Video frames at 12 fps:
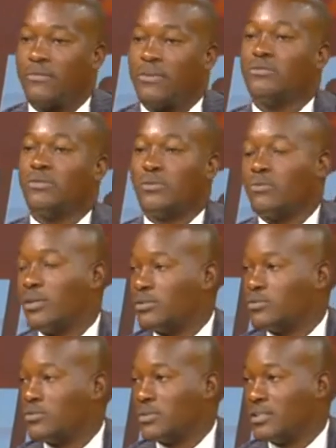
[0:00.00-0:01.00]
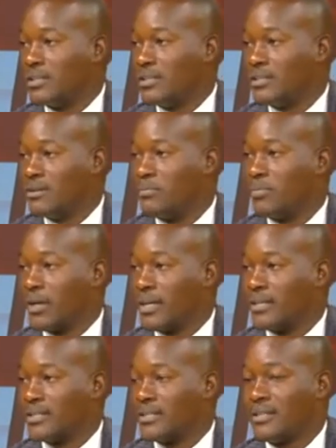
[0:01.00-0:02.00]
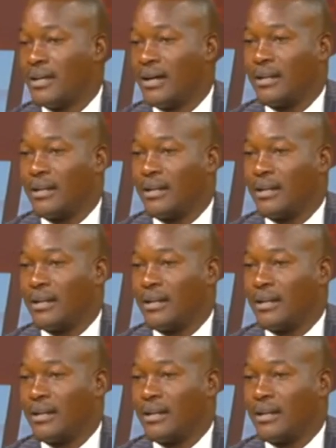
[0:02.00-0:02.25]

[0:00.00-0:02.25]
eventually want to win the same prize mm -hmm.